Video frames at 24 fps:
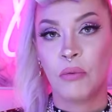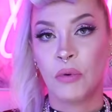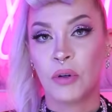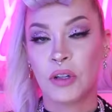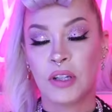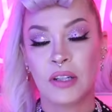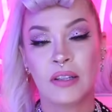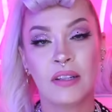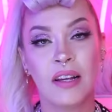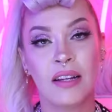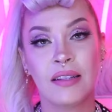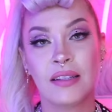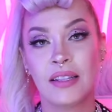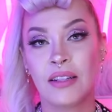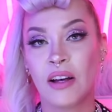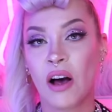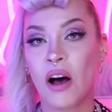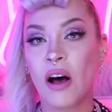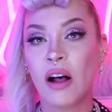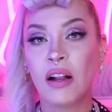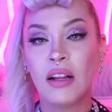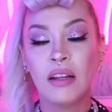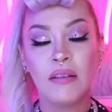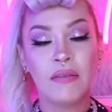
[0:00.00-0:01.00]
We're discussing
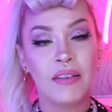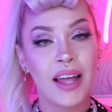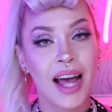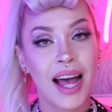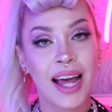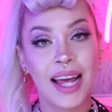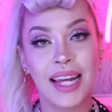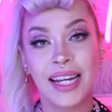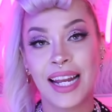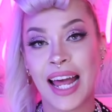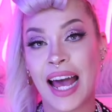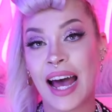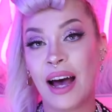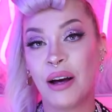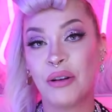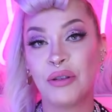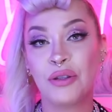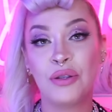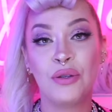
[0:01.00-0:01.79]
all of that and how